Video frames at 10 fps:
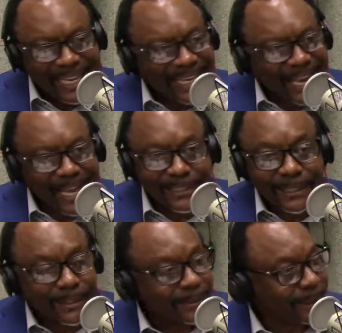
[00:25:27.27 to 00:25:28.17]
not
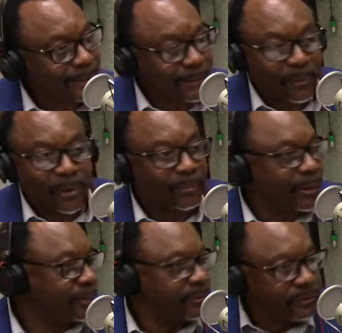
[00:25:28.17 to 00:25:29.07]
just because you want to
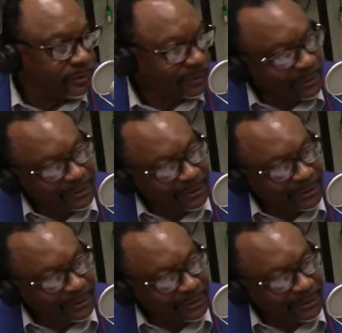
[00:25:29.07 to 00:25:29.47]
move.